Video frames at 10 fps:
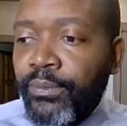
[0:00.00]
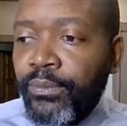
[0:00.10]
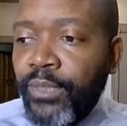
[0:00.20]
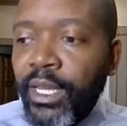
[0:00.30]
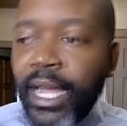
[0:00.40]

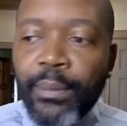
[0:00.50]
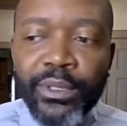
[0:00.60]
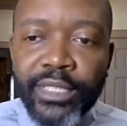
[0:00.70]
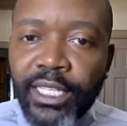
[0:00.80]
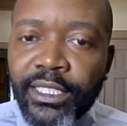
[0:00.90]

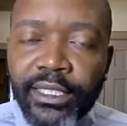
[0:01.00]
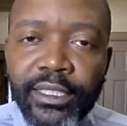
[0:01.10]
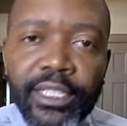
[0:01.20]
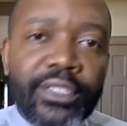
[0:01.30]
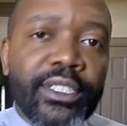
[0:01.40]
hypertension and
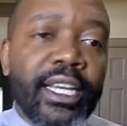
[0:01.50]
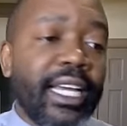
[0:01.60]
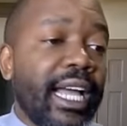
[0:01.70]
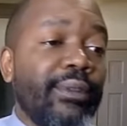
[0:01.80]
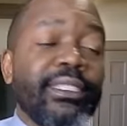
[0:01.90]
you're saying, hey, I
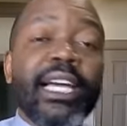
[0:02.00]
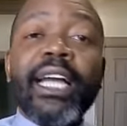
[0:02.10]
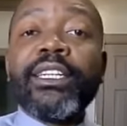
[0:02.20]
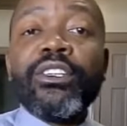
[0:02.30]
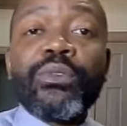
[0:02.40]
was
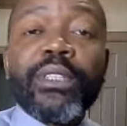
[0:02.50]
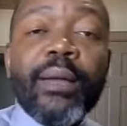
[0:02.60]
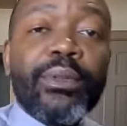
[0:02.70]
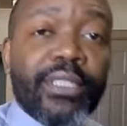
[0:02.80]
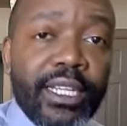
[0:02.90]
diagnosed with
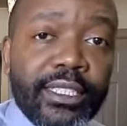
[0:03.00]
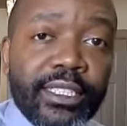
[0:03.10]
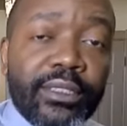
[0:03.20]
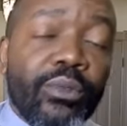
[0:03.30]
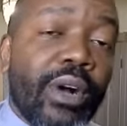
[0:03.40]
hypertension
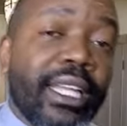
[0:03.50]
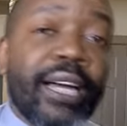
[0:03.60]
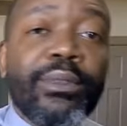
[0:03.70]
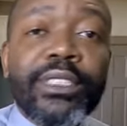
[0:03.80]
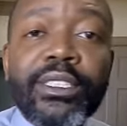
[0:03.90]
while I was
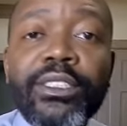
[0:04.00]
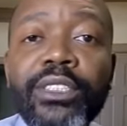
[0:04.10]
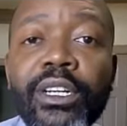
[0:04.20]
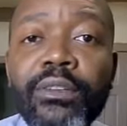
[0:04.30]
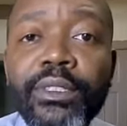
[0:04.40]
in the
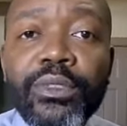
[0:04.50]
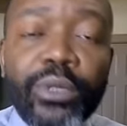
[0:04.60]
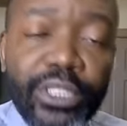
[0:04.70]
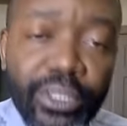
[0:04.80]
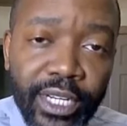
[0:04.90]
service. What you're
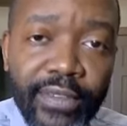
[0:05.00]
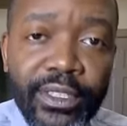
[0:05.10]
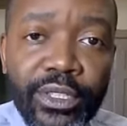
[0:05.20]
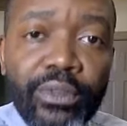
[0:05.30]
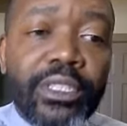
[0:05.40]
going
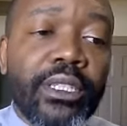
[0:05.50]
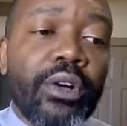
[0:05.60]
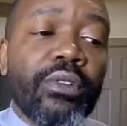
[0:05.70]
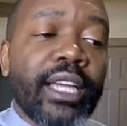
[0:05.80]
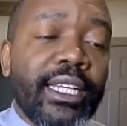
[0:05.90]
do is
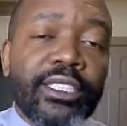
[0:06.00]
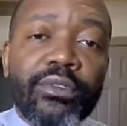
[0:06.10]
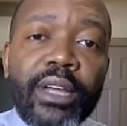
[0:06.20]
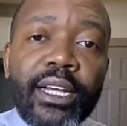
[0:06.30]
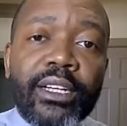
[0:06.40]
locate your
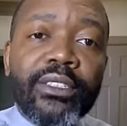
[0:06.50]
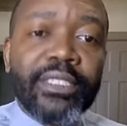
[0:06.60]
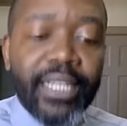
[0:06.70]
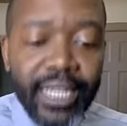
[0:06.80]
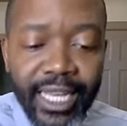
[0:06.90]
records
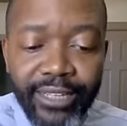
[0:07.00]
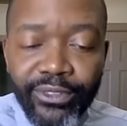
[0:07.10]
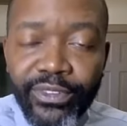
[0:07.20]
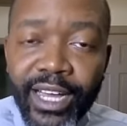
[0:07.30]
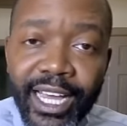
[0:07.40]
and
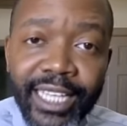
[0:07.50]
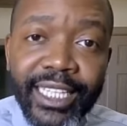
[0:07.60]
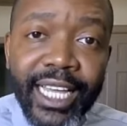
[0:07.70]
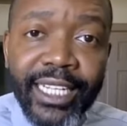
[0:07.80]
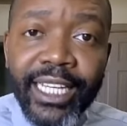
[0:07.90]
find
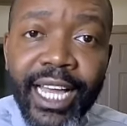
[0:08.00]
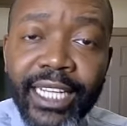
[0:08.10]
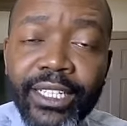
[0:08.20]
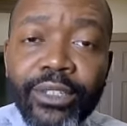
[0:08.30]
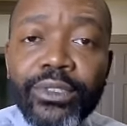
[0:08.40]
that
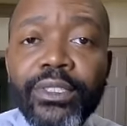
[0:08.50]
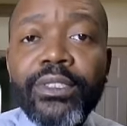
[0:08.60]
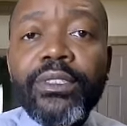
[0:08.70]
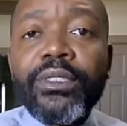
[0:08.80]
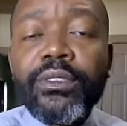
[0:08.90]

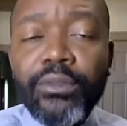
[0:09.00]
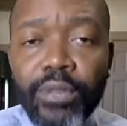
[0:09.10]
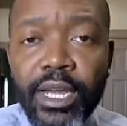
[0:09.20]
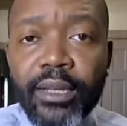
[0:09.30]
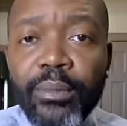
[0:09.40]
diagnosis,
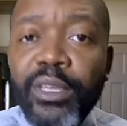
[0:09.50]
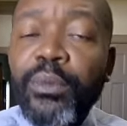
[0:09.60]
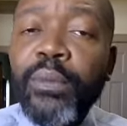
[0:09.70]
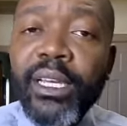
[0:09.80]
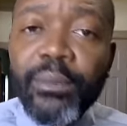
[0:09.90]
right? People
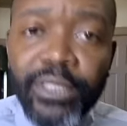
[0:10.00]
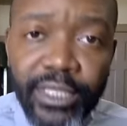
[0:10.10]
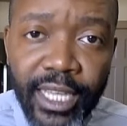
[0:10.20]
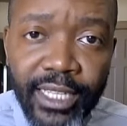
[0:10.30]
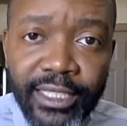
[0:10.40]
make
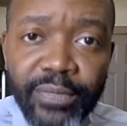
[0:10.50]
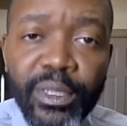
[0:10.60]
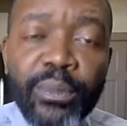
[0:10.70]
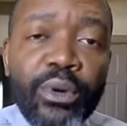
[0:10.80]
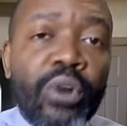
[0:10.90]
mistakes. People
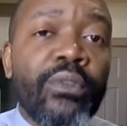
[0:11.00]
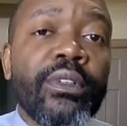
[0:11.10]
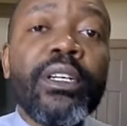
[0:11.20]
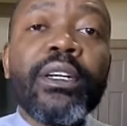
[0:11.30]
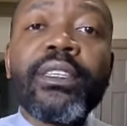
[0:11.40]

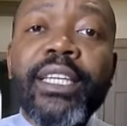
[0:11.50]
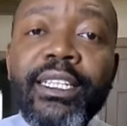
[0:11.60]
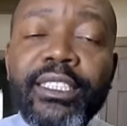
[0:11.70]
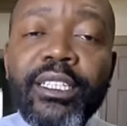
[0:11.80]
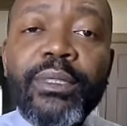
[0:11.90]
overlook things
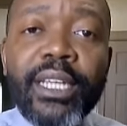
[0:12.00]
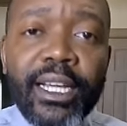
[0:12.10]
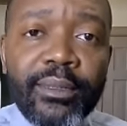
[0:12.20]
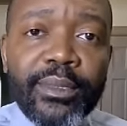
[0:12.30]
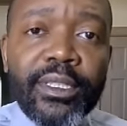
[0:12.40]

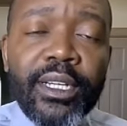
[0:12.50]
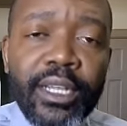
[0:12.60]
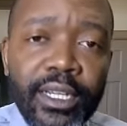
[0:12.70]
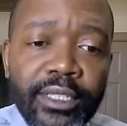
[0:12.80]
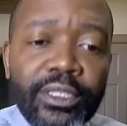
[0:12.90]
sometimes.
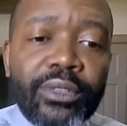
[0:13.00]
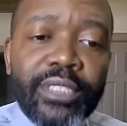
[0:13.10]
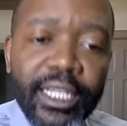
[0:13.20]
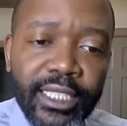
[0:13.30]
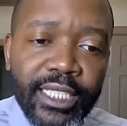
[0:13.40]
So take the
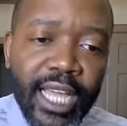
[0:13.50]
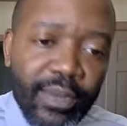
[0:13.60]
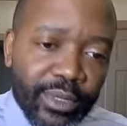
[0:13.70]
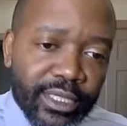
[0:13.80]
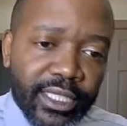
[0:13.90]
time. Once
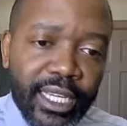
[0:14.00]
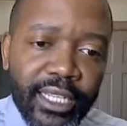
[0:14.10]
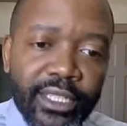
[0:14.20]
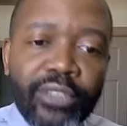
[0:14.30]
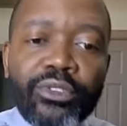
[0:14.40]
again,
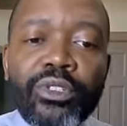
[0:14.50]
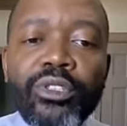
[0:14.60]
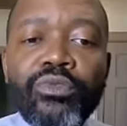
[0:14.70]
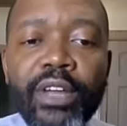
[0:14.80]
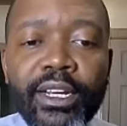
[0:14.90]
look through those
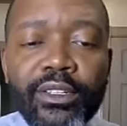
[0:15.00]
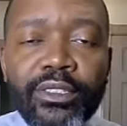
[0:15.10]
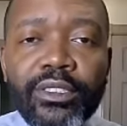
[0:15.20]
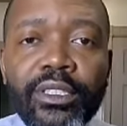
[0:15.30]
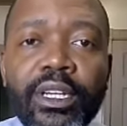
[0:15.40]
records.
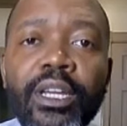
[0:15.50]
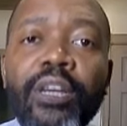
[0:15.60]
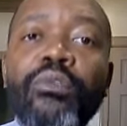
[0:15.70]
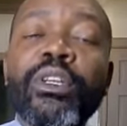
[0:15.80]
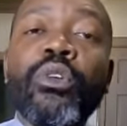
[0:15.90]

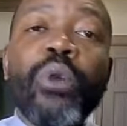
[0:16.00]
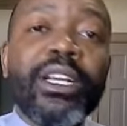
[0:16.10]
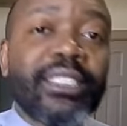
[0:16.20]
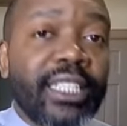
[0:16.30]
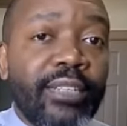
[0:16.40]
Request
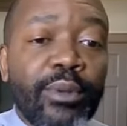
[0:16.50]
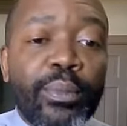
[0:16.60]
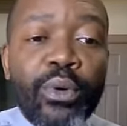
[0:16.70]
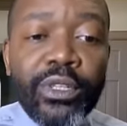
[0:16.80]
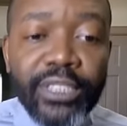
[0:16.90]
any
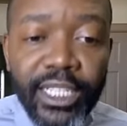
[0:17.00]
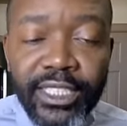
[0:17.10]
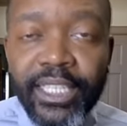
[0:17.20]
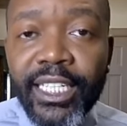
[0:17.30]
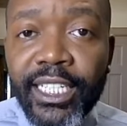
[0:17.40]
reports that you
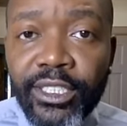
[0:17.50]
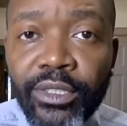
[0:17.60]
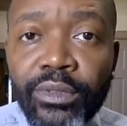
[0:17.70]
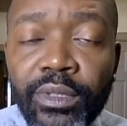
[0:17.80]
need to.